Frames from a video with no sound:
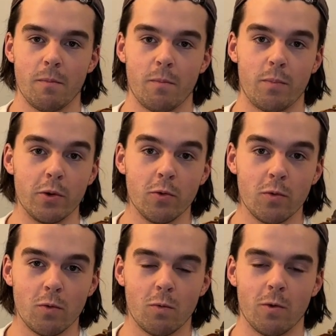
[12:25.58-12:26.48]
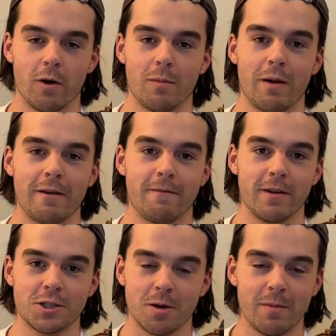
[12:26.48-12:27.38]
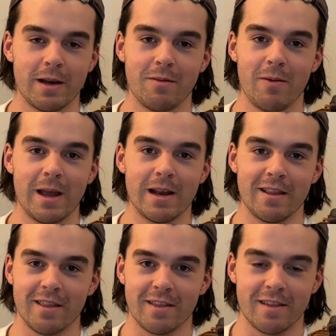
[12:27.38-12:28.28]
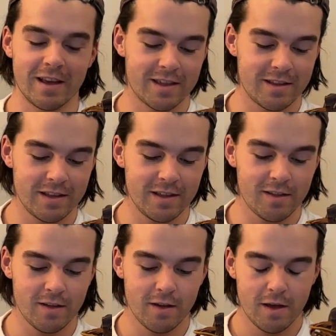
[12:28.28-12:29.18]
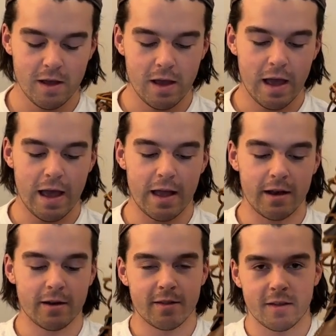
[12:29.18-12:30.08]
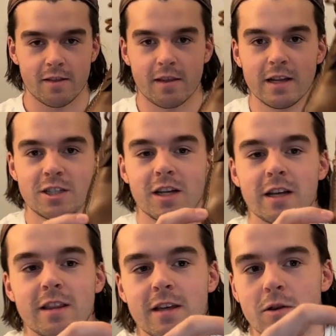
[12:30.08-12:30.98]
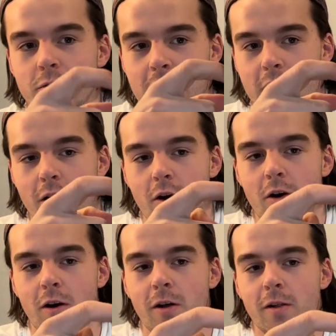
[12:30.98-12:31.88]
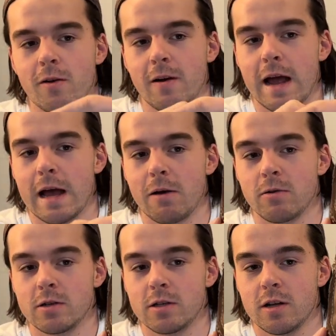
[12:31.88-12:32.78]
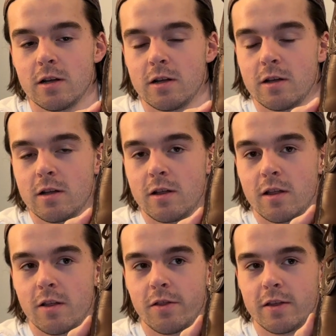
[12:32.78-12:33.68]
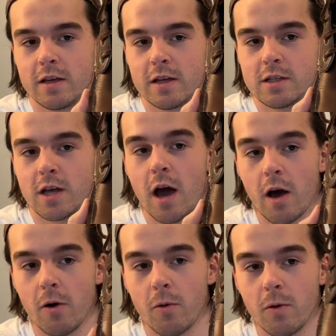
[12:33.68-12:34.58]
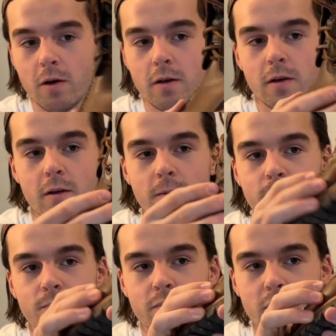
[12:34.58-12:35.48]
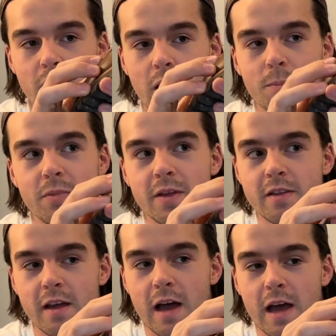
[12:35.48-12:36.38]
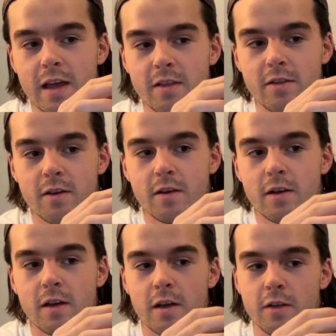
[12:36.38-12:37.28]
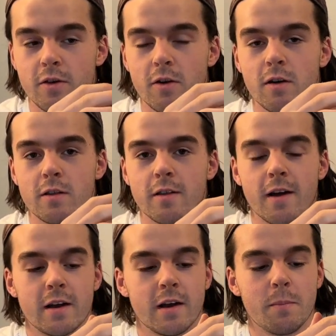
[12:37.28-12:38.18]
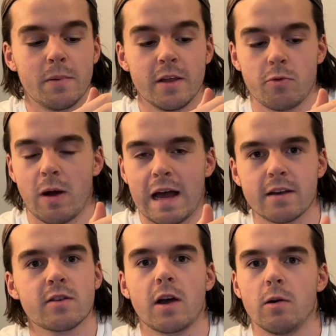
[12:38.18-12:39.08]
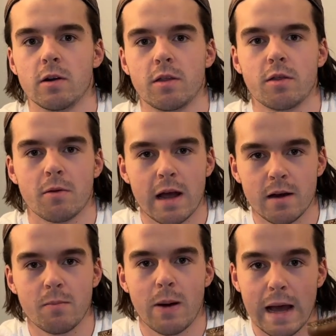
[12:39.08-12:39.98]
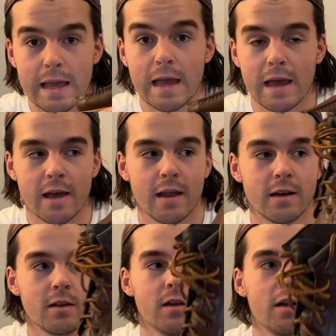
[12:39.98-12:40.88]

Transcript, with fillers: boot worn by fishermen in Maine in the 60s. And the stitching that you get all around the toe, up the sides, is all done in a beeswax coated thread by hand.